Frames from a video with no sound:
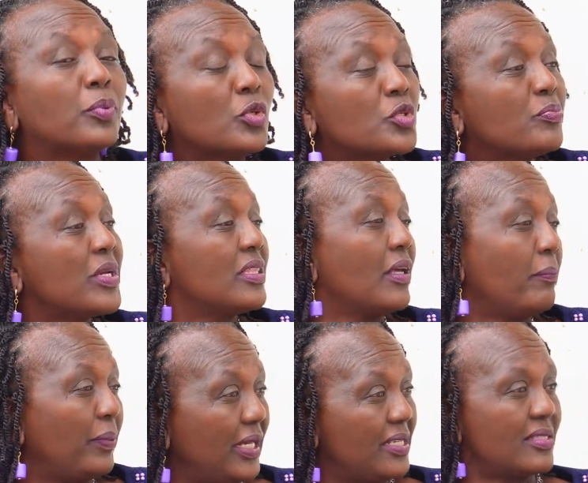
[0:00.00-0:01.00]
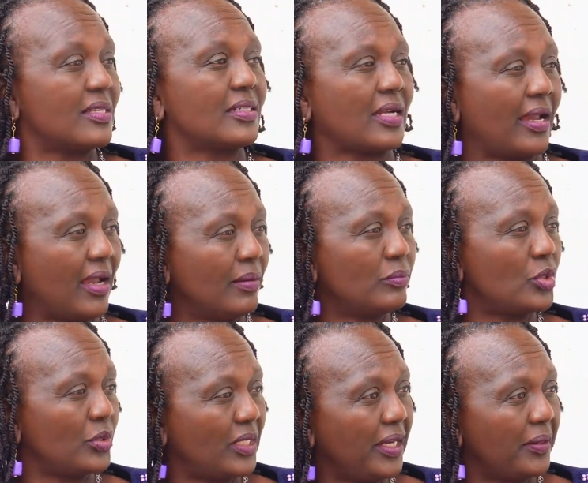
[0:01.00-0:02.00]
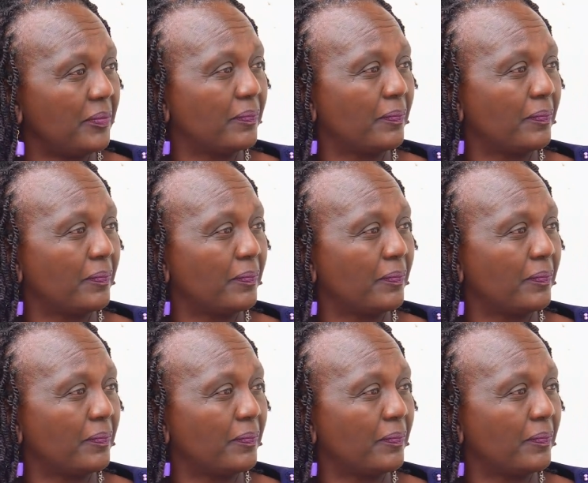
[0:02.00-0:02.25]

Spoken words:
put me in the place that I am today?